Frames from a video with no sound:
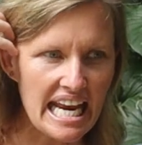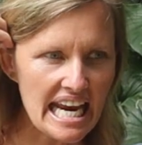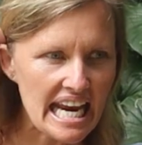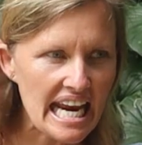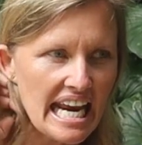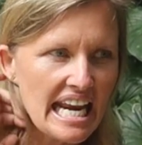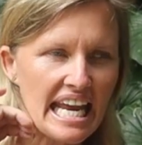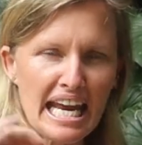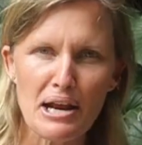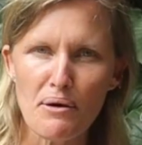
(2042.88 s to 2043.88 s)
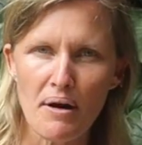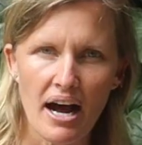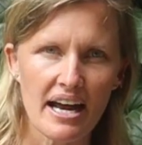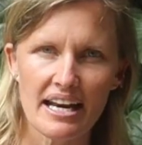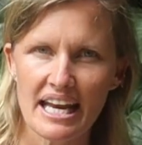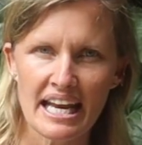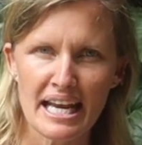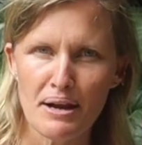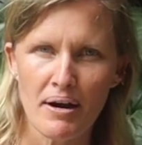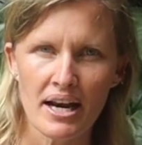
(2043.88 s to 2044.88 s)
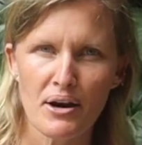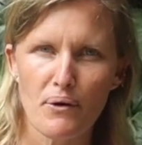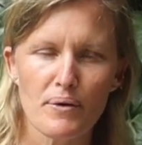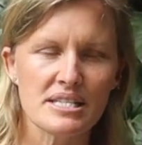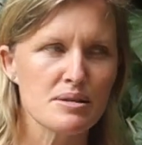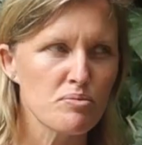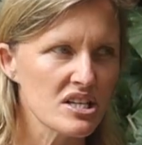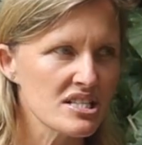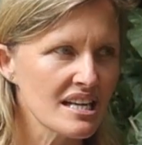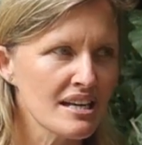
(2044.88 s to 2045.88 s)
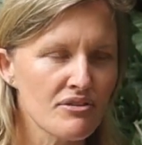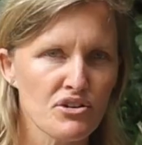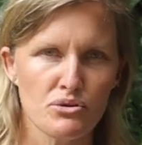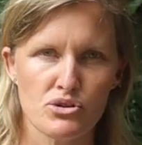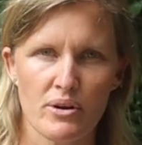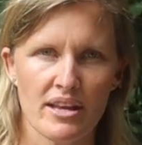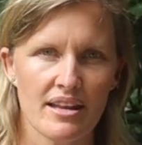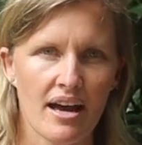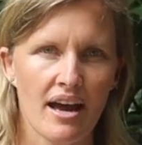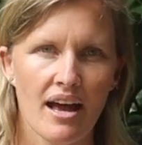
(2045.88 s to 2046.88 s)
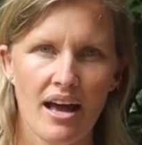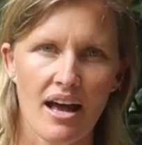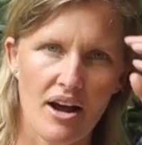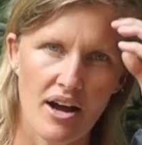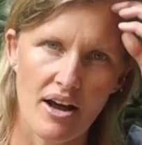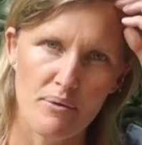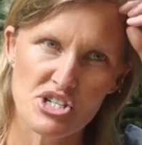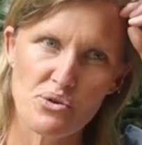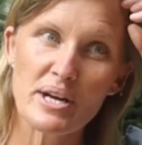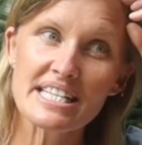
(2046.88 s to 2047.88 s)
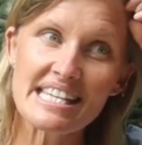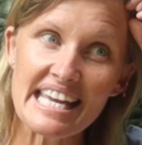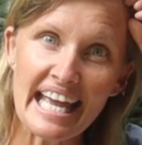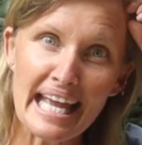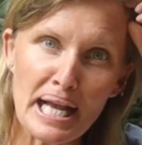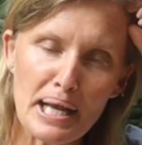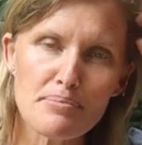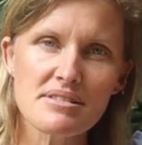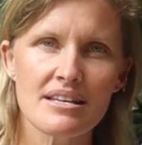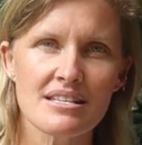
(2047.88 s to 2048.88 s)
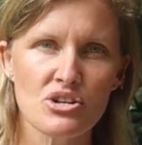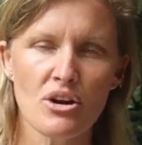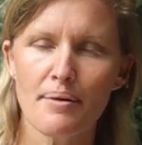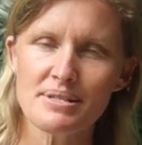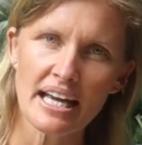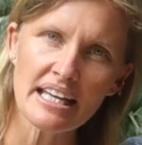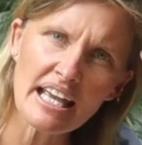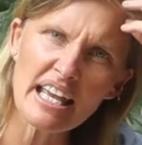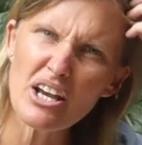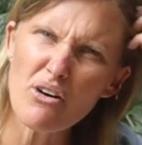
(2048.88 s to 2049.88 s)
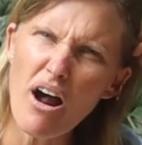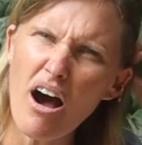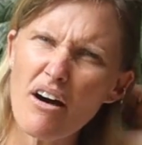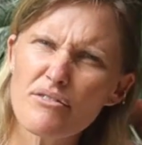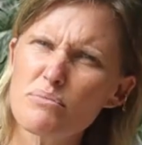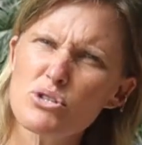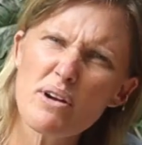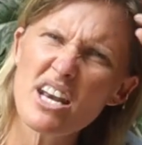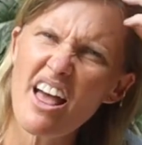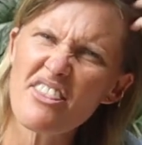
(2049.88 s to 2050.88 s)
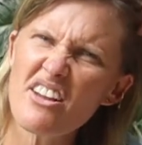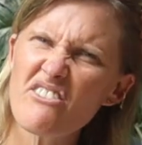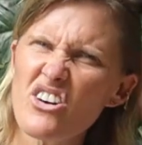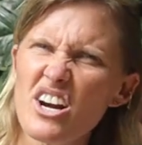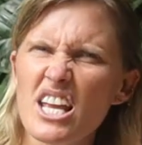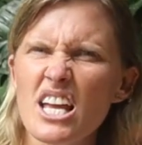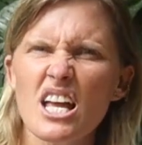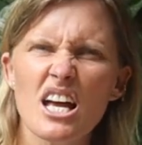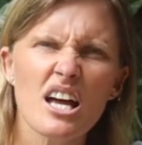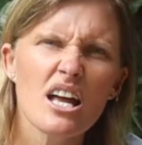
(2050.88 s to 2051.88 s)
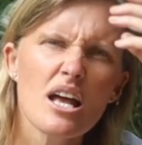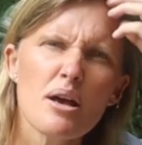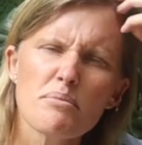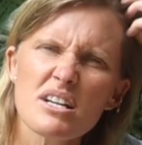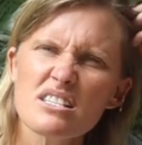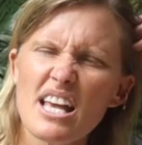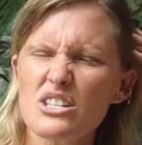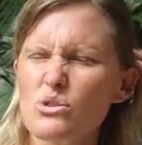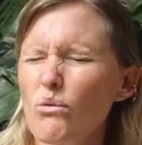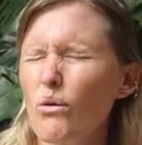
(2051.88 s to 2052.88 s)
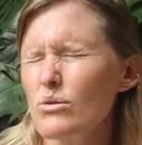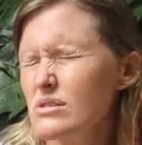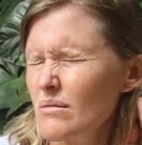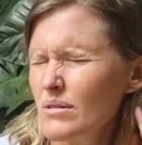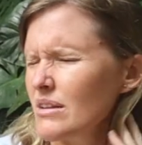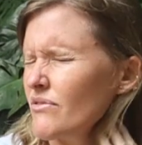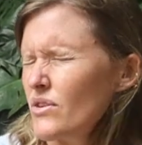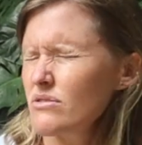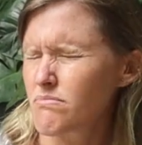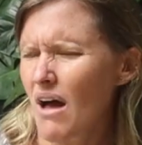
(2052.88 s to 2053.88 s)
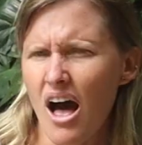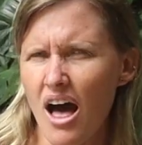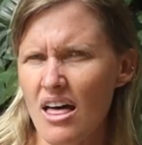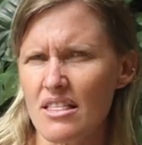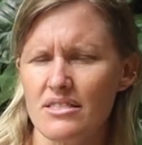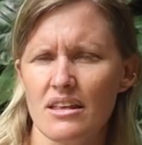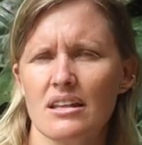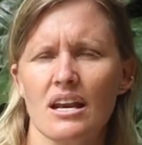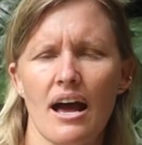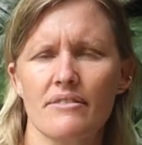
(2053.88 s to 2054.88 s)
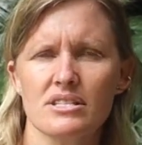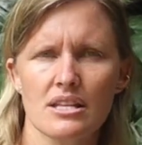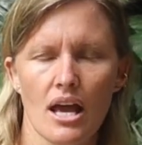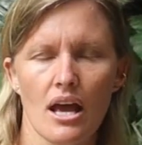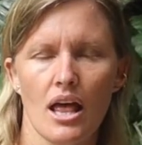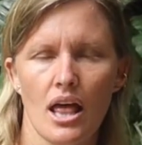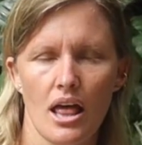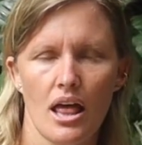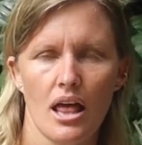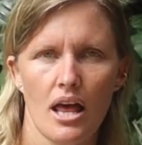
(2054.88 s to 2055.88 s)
anyone at all, especially if you're doing which we see heaps, is, I'm taking a year off, I'm doing nothing for a year, because that's all awesome in the first month, and then after that,